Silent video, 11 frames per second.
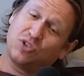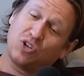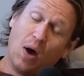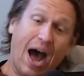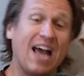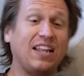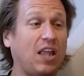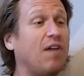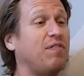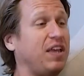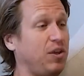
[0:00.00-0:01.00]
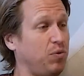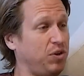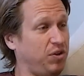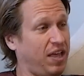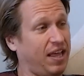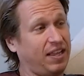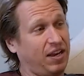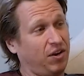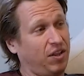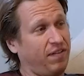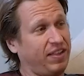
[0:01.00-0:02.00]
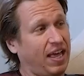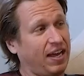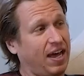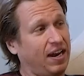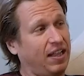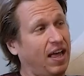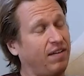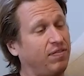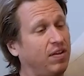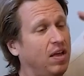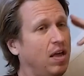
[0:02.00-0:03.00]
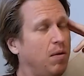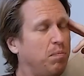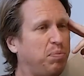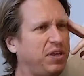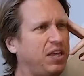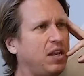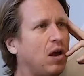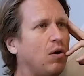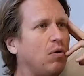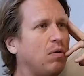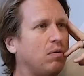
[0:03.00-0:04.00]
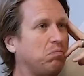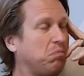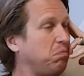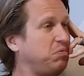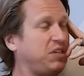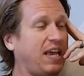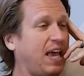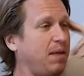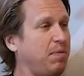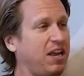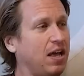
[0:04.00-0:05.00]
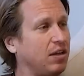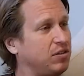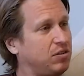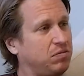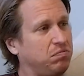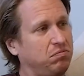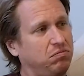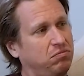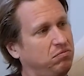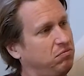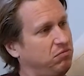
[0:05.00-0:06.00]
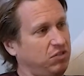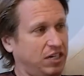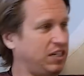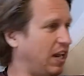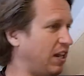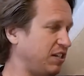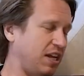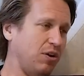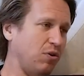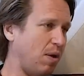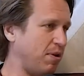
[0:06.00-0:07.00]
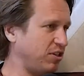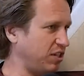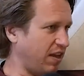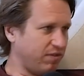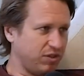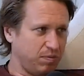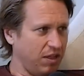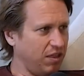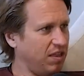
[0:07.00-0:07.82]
So I love that you would do that and that you're living that kind of life. But, you know, take anybody else. Jason Alexander, who I mentioned, Kevin Smith.